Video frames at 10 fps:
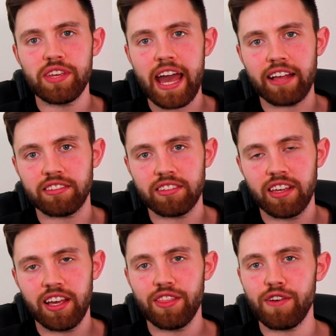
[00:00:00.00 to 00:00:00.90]
yes,
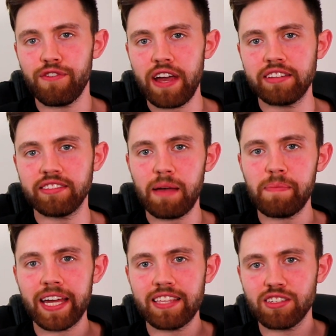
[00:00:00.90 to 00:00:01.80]
the Fed
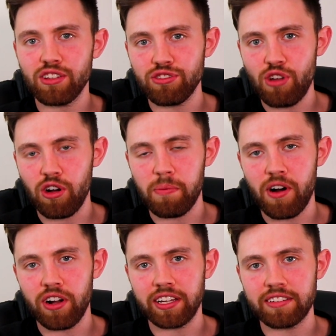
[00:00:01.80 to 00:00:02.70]
stepping into the stock
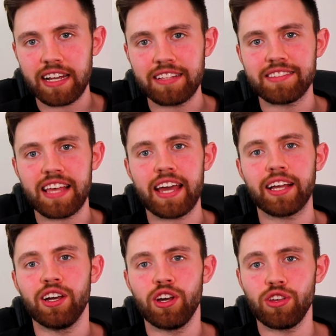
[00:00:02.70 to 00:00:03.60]
market and
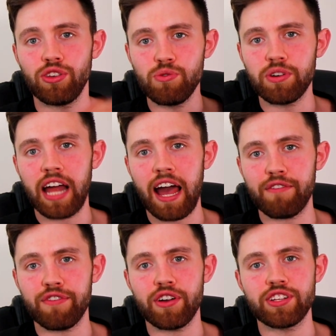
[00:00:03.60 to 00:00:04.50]
saying you can
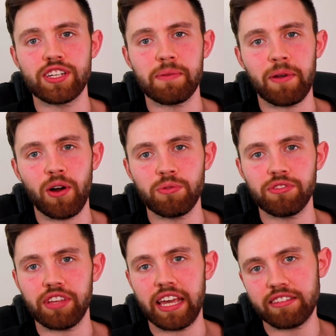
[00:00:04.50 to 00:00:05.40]
have very cheap
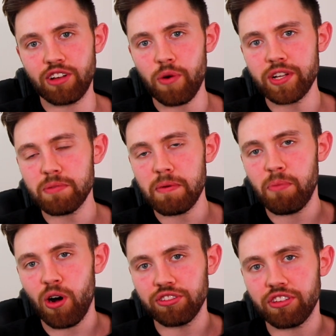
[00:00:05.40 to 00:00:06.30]
loans is going to be
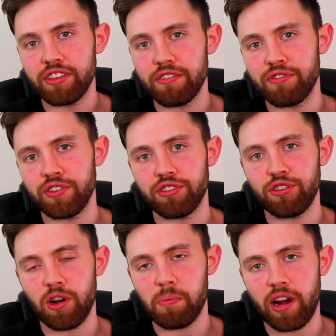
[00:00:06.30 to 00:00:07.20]
positive for the
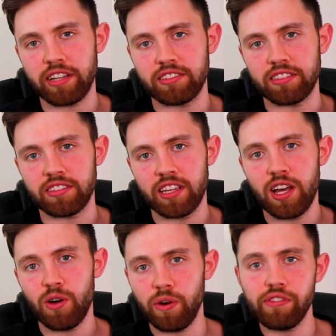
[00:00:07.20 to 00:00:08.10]
stock prices.
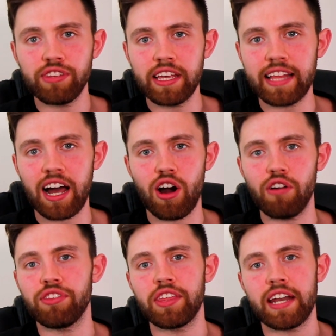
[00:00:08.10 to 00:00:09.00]
We've seen that
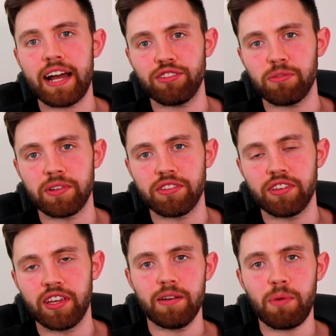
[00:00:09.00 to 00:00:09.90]
after the announcement.
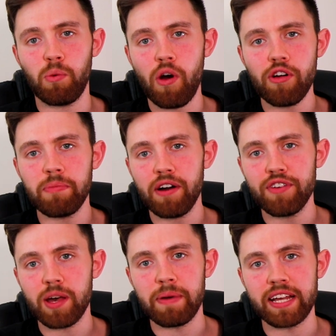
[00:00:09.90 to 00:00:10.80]
But Warren
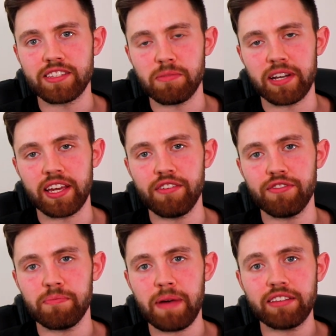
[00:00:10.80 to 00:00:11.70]
Buffett appears to
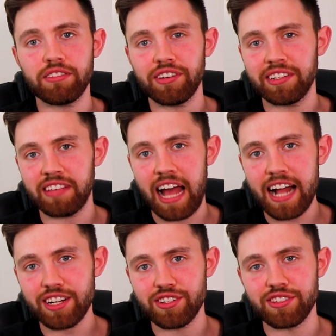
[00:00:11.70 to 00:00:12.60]
believe, based on his
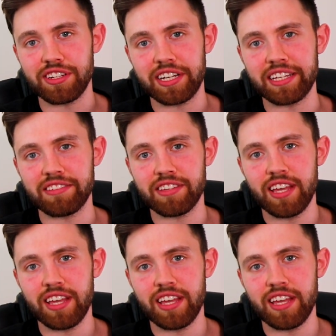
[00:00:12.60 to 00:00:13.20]
actions at least,